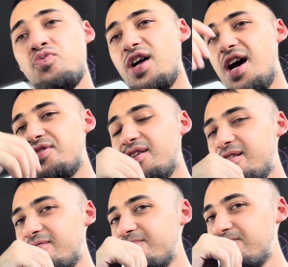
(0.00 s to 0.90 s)
what I think.
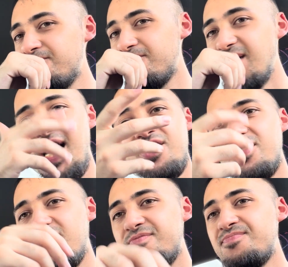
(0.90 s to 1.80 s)
I don't
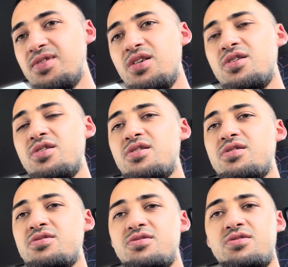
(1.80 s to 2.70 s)
know,
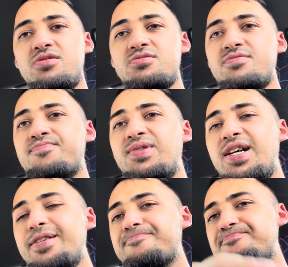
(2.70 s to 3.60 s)

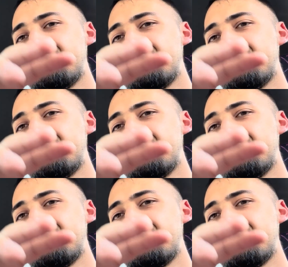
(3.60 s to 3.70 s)
but